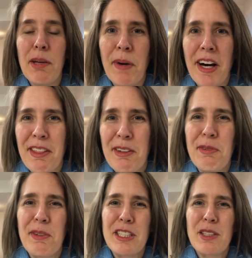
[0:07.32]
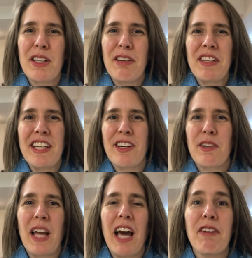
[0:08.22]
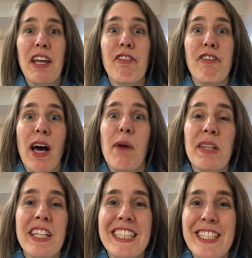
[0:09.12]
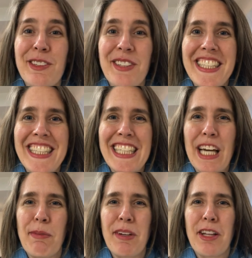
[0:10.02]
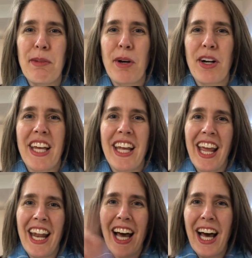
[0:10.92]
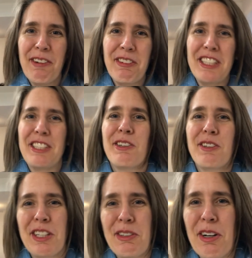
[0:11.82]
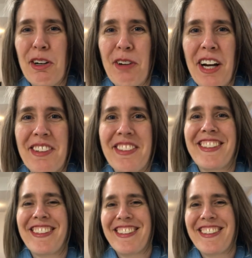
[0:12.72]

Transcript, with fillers: Bothell. Would you live here? We have a fabulous new listing coming on the market and I want to show you around.